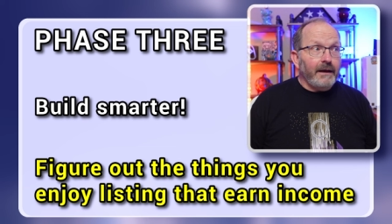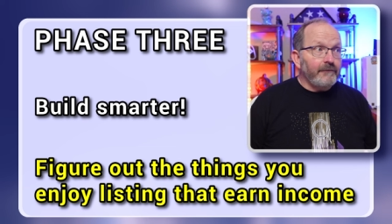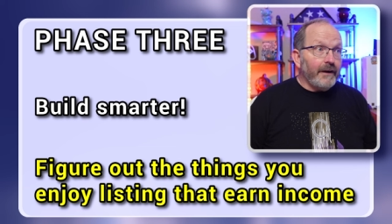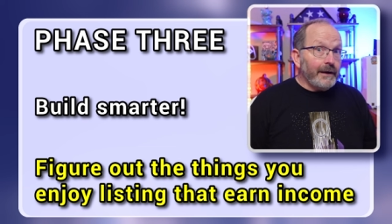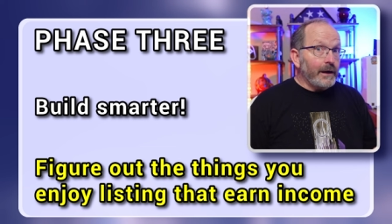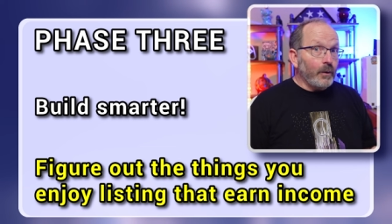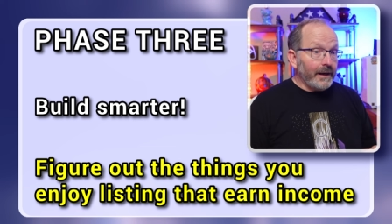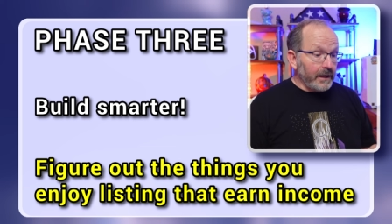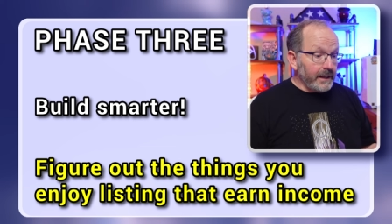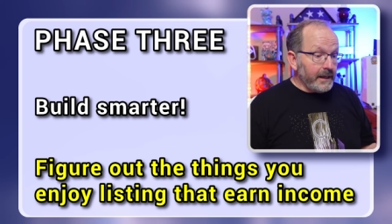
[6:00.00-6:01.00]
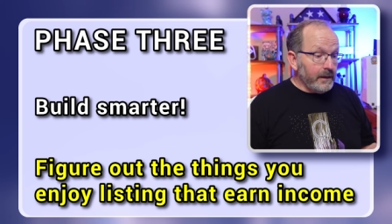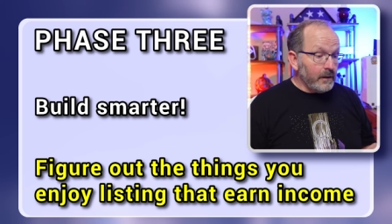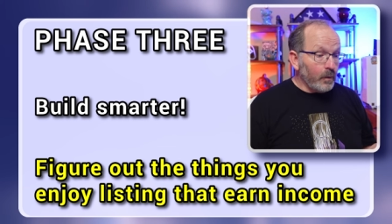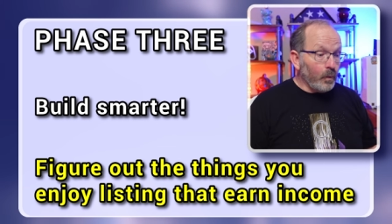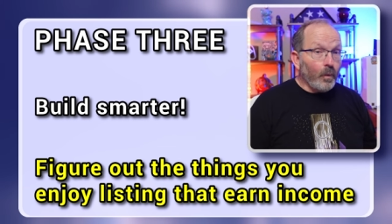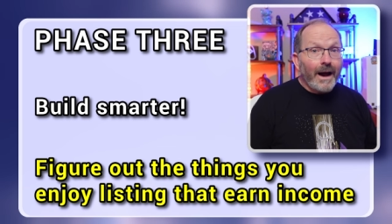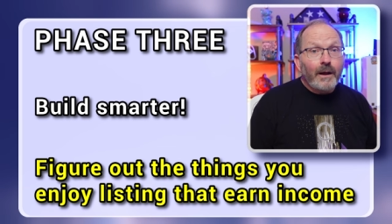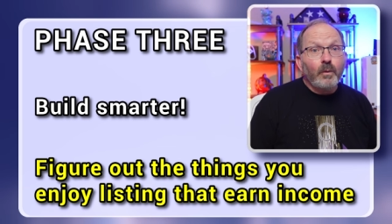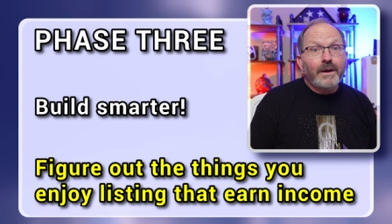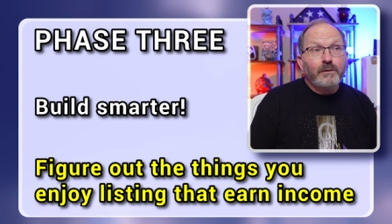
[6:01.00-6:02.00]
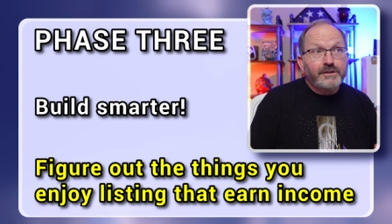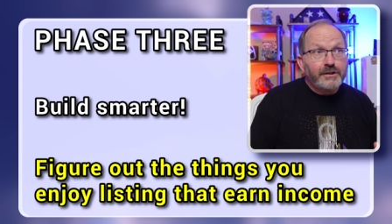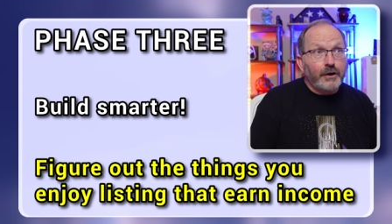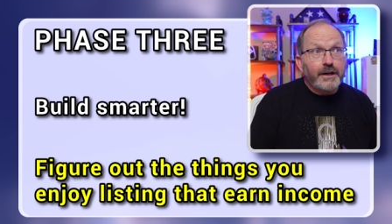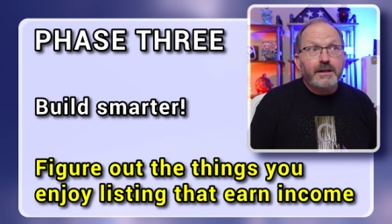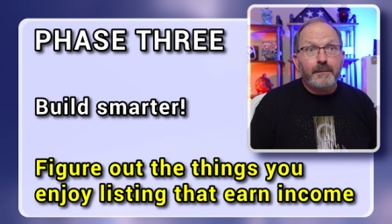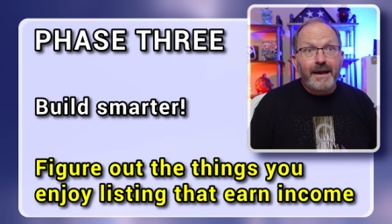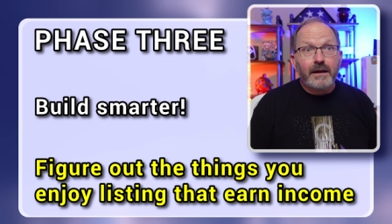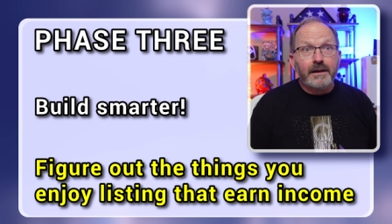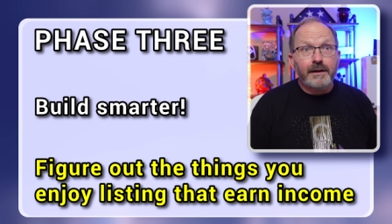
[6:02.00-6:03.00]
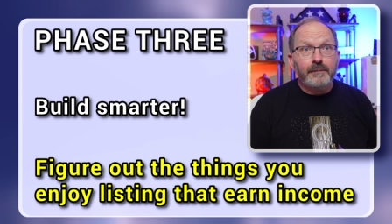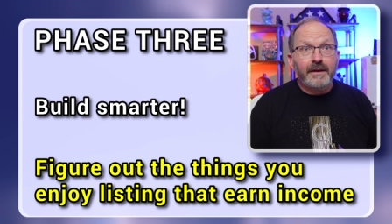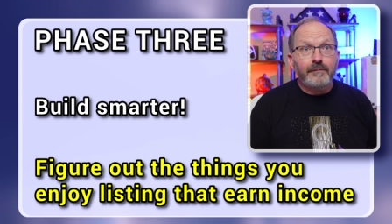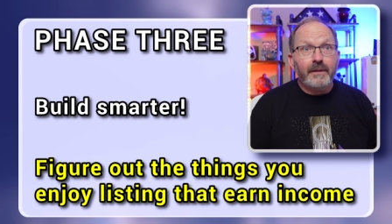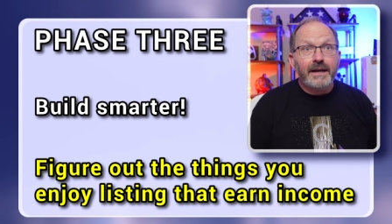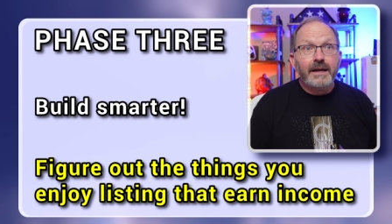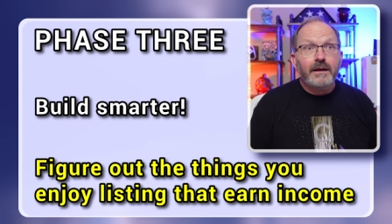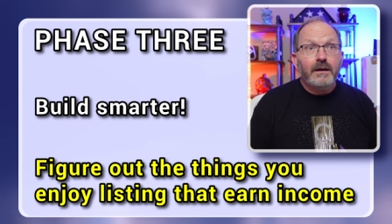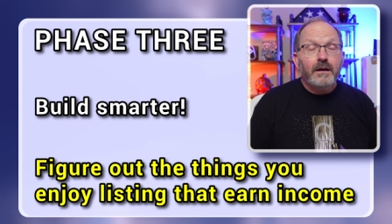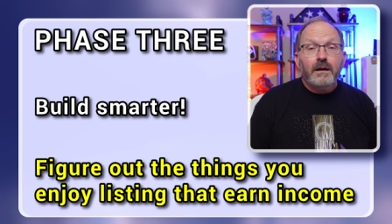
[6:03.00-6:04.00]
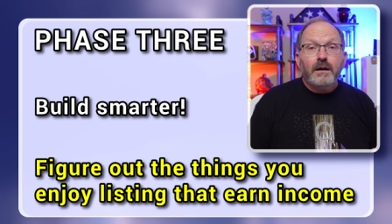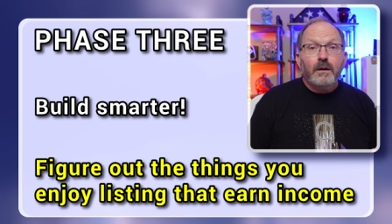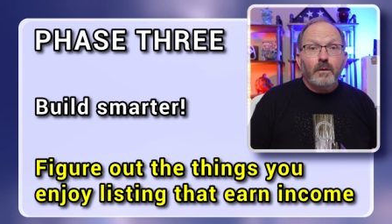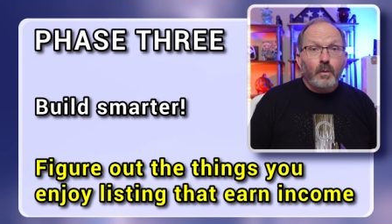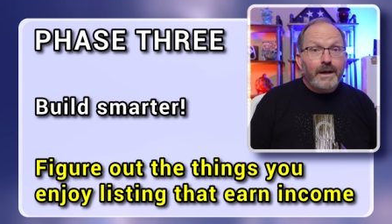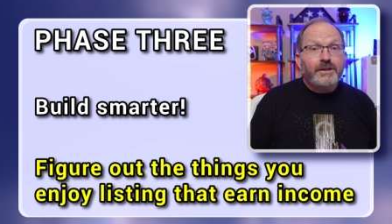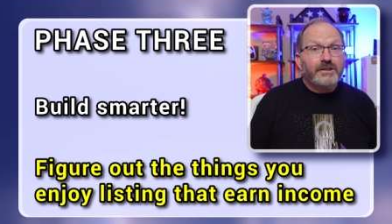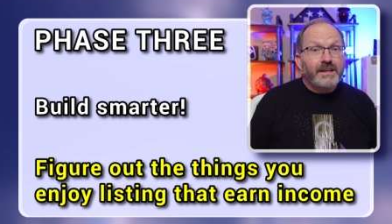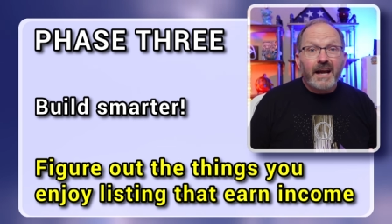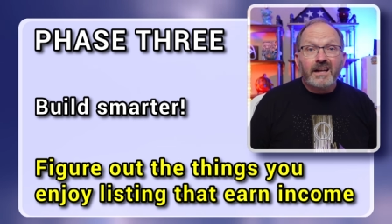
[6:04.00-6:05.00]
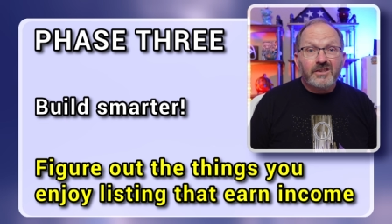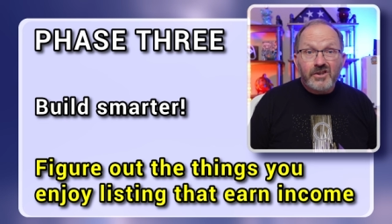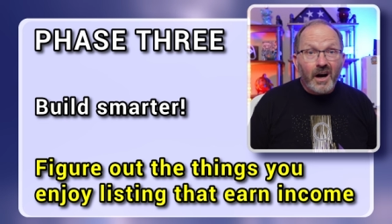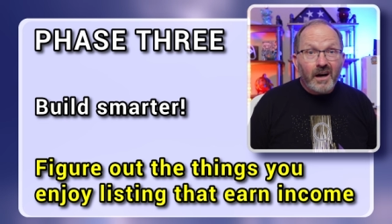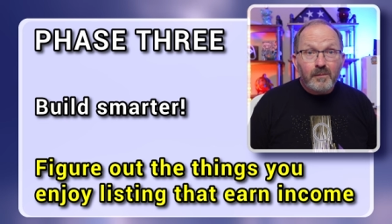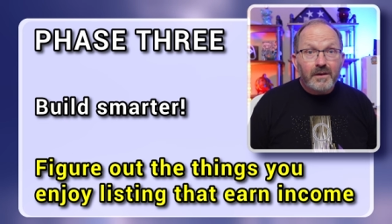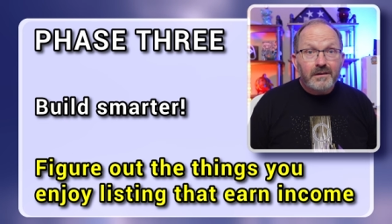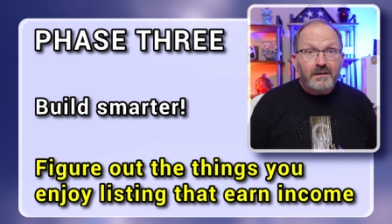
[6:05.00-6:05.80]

And very quickly, while we started to make a little bit of money, we just had a job.